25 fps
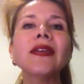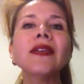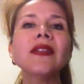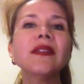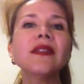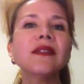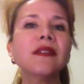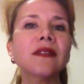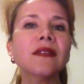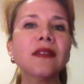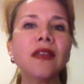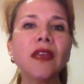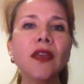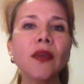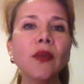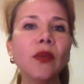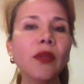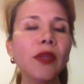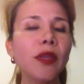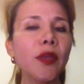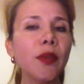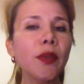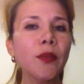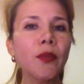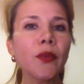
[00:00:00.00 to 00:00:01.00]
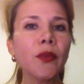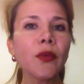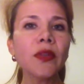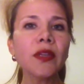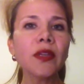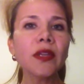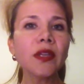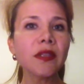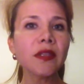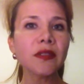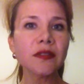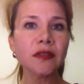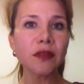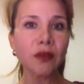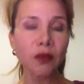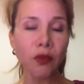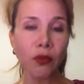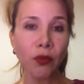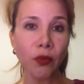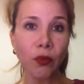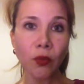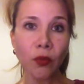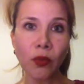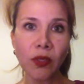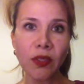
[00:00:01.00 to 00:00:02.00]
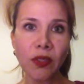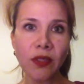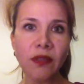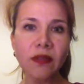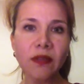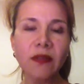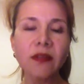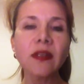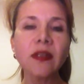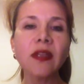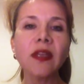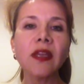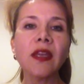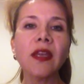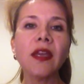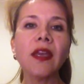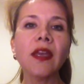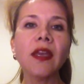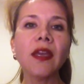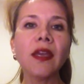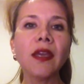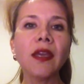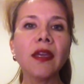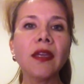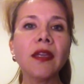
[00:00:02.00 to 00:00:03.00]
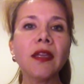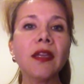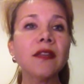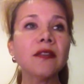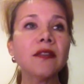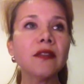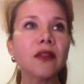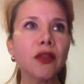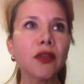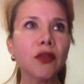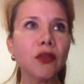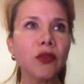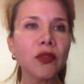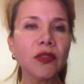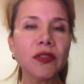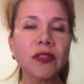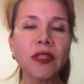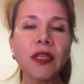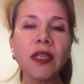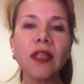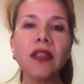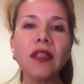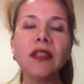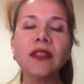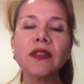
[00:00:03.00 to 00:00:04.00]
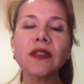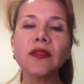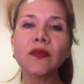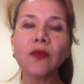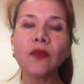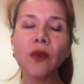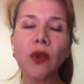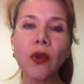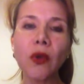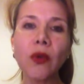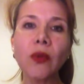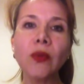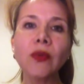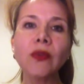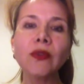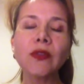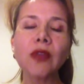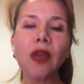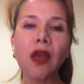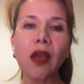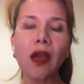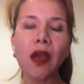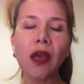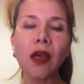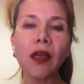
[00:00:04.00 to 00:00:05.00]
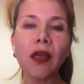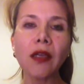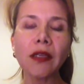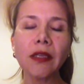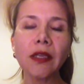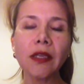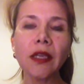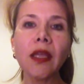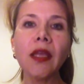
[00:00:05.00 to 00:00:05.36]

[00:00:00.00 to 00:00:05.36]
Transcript: This is equally important as the other ones, and as I understand, this focus on